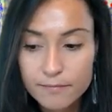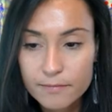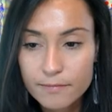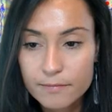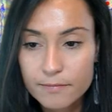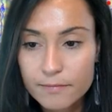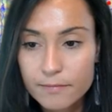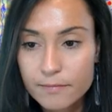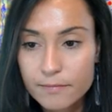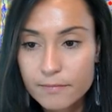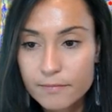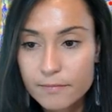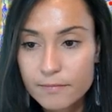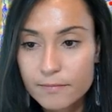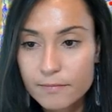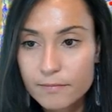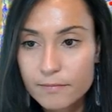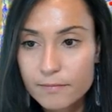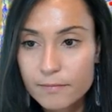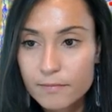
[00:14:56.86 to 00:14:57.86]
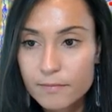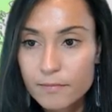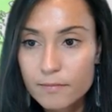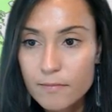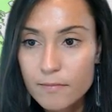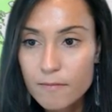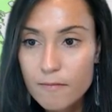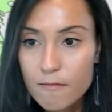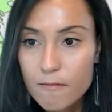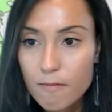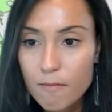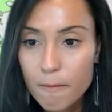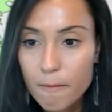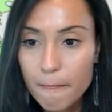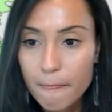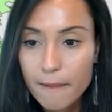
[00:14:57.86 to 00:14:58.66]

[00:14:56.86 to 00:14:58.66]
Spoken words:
[no speech]